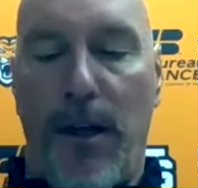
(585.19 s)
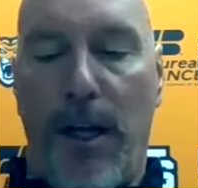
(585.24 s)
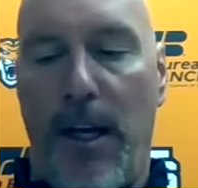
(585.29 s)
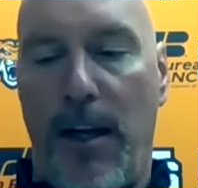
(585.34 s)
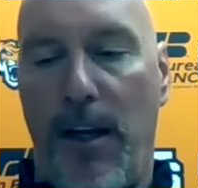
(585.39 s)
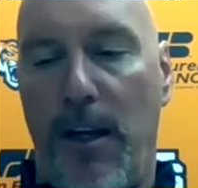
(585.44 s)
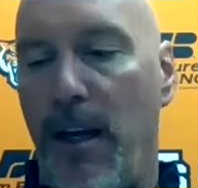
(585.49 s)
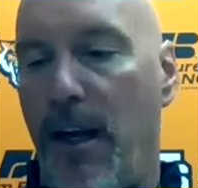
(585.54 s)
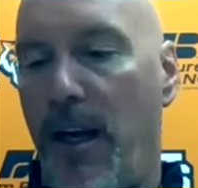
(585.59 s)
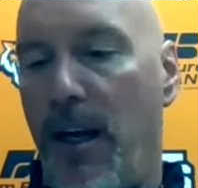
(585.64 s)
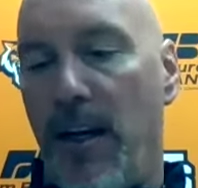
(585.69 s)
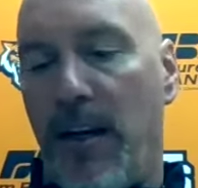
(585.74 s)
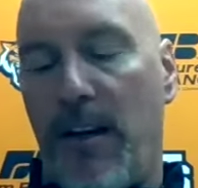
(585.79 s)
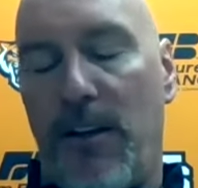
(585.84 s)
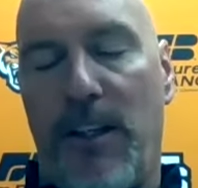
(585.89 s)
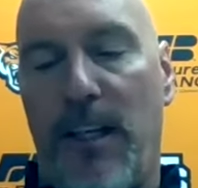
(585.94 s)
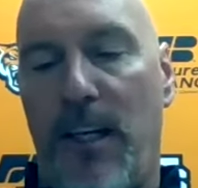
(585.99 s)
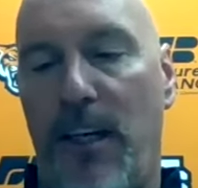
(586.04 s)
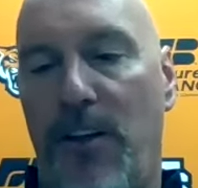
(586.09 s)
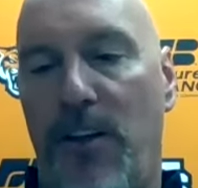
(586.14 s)
And
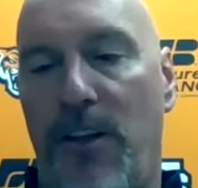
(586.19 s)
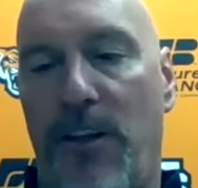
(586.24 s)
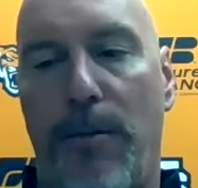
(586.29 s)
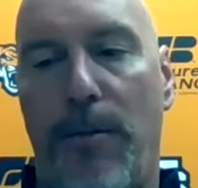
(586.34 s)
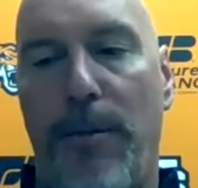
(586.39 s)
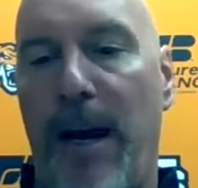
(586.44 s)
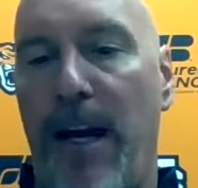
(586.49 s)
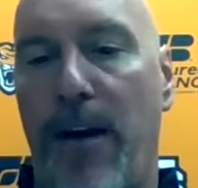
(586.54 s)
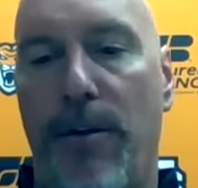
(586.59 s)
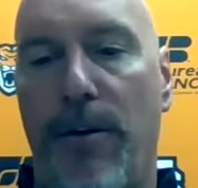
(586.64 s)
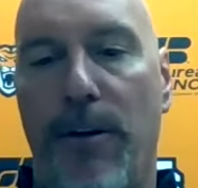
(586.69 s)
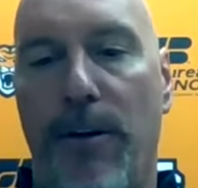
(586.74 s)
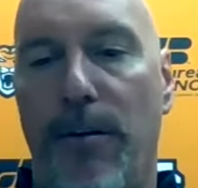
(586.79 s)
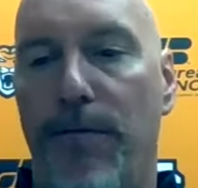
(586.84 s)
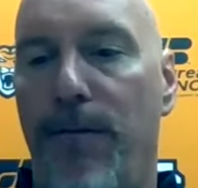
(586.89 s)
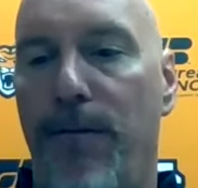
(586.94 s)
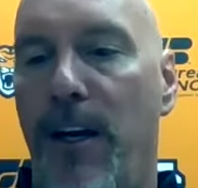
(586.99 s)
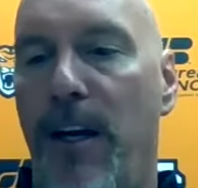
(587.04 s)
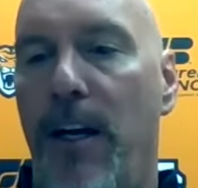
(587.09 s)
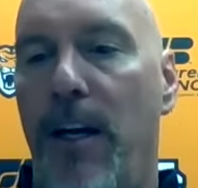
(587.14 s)
said it's just a matter
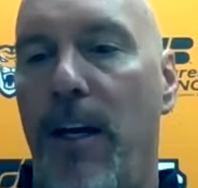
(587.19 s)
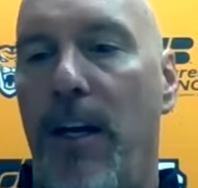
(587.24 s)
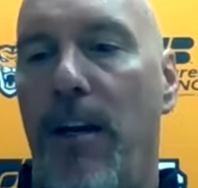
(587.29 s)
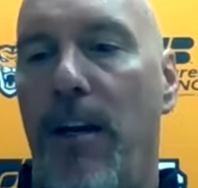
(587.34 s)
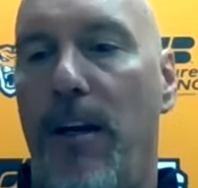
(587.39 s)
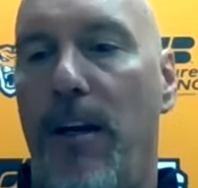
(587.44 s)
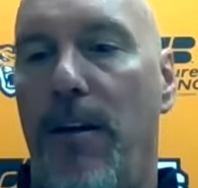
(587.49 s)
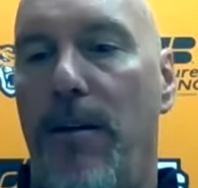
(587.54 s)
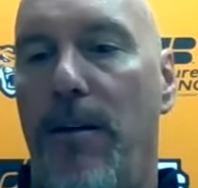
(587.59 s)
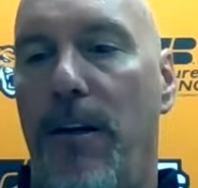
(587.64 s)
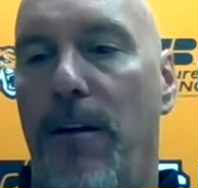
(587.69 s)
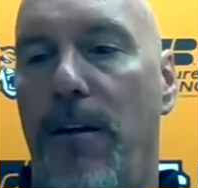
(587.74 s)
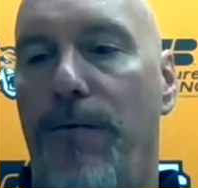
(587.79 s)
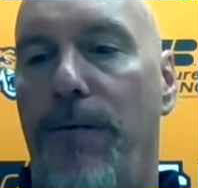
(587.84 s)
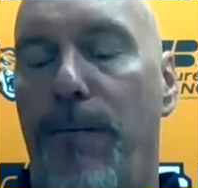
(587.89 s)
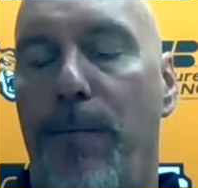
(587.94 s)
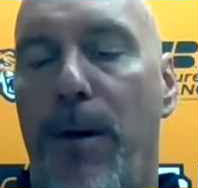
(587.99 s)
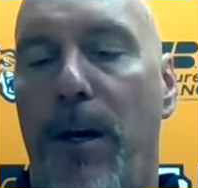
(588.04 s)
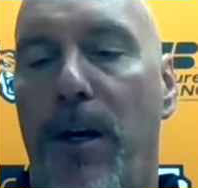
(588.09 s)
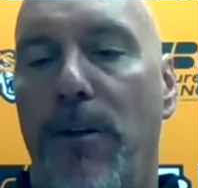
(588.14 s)
of uh, you know
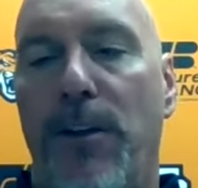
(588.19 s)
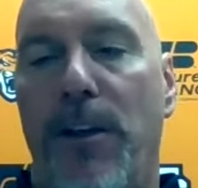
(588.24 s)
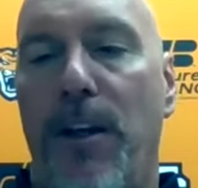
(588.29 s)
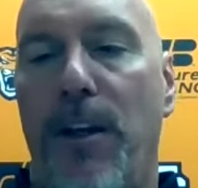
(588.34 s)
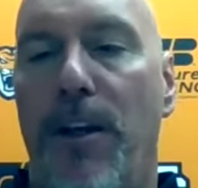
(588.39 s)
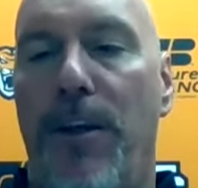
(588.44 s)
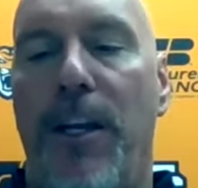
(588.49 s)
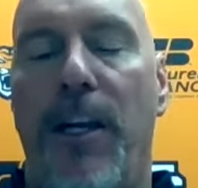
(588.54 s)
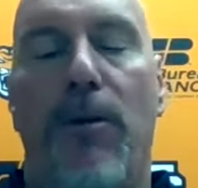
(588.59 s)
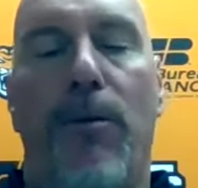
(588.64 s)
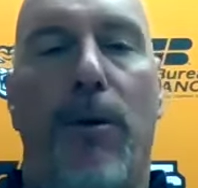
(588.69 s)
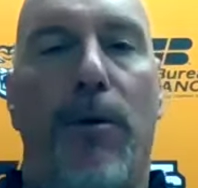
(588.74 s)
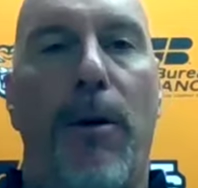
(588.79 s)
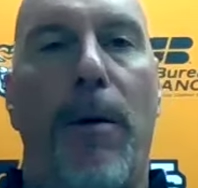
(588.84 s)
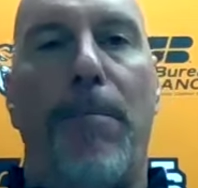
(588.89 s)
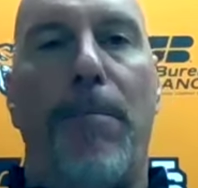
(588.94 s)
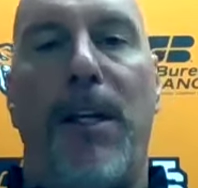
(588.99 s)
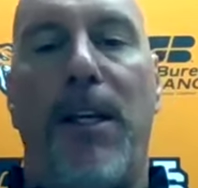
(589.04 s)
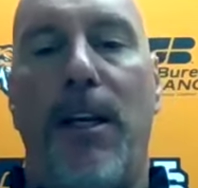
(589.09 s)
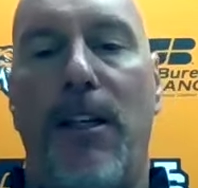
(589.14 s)
football is a, a, thing where
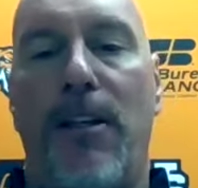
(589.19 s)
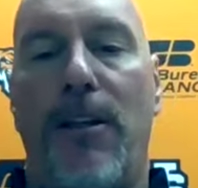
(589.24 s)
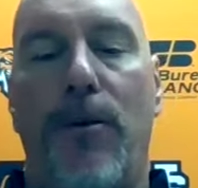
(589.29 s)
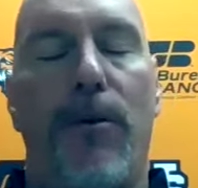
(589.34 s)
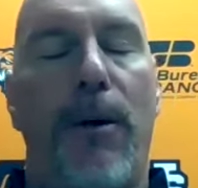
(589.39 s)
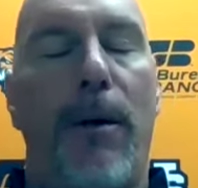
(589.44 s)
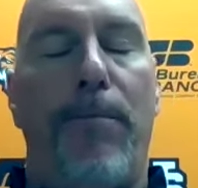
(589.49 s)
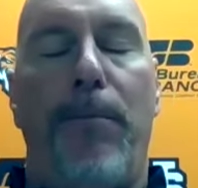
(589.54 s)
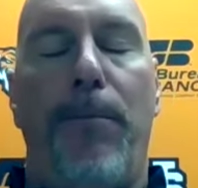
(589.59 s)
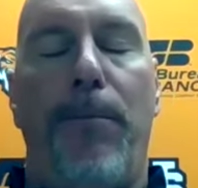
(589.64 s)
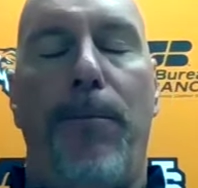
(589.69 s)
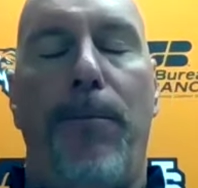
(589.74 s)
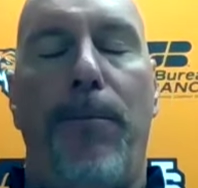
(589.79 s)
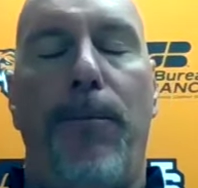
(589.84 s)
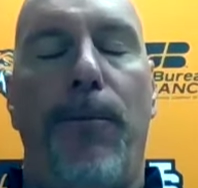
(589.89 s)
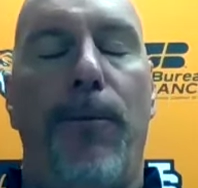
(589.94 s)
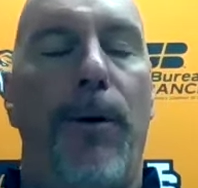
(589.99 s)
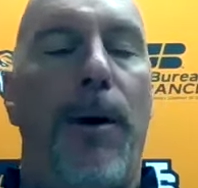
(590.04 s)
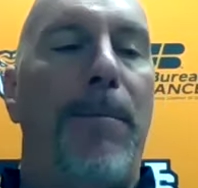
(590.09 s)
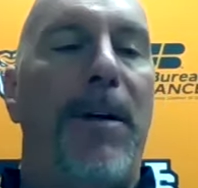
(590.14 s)
rep, it's a rep,
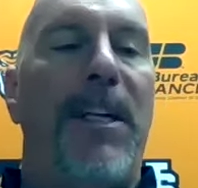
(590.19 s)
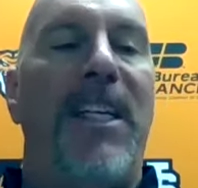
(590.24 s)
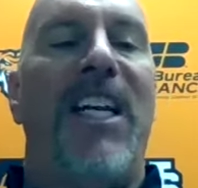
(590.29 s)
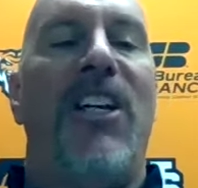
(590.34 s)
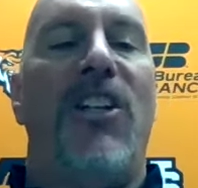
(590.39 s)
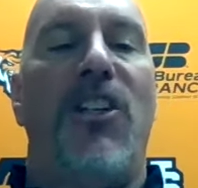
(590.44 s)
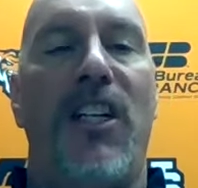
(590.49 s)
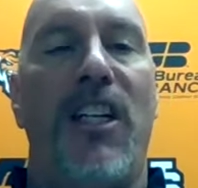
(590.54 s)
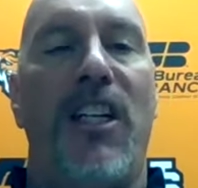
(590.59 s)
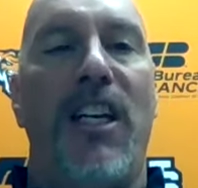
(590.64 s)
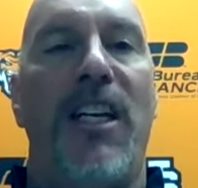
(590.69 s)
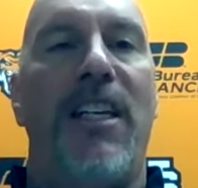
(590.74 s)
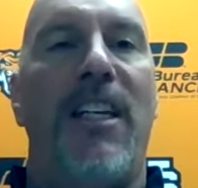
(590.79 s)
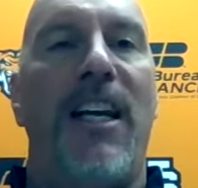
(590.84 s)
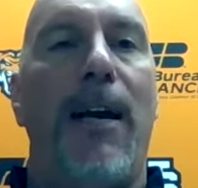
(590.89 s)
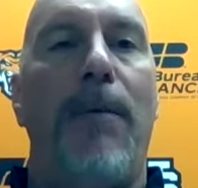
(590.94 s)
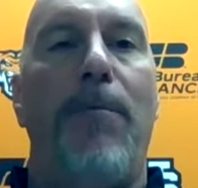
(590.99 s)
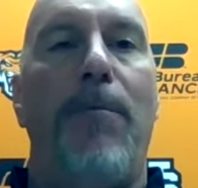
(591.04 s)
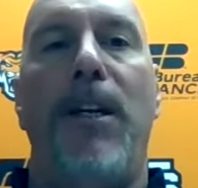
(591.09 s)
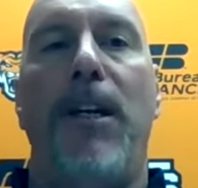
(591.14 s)
repetition
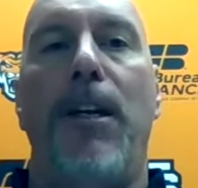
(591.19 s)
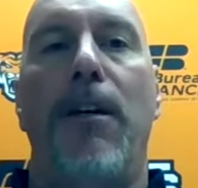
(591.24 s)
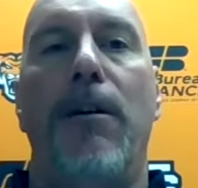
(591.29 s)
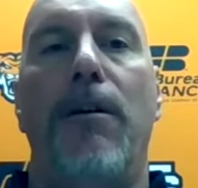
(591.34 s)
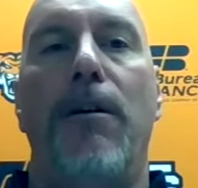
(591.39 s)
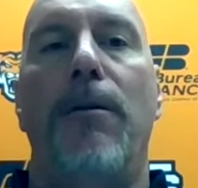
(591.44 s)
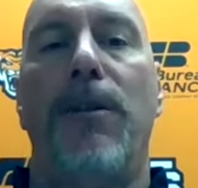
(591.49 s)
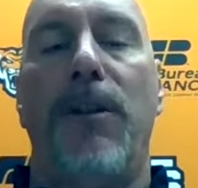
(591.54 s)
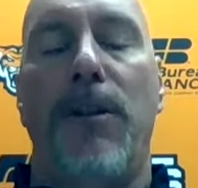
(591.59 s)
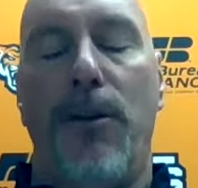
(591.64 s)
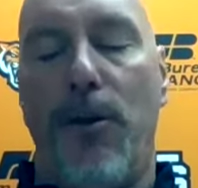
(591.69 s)
type deal.